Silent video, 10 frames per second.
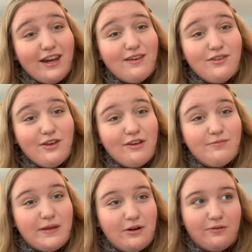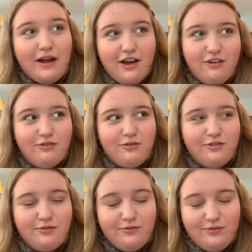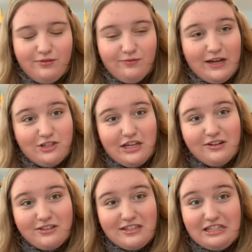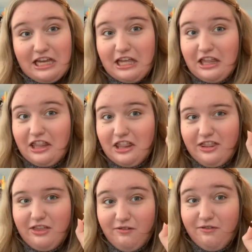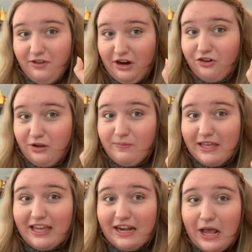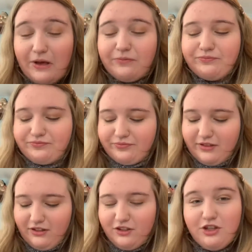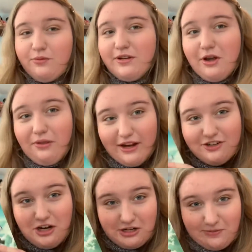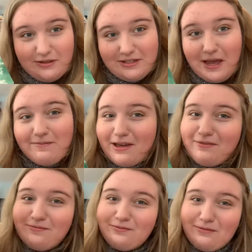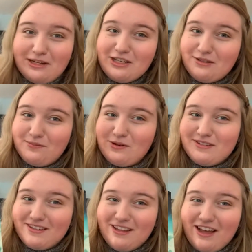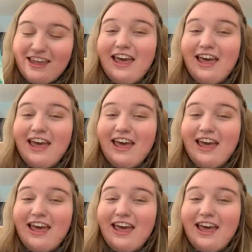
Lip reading: of you have been around my channel since like the very beginning, you would know that I talked about Skybound by James Morris a lot.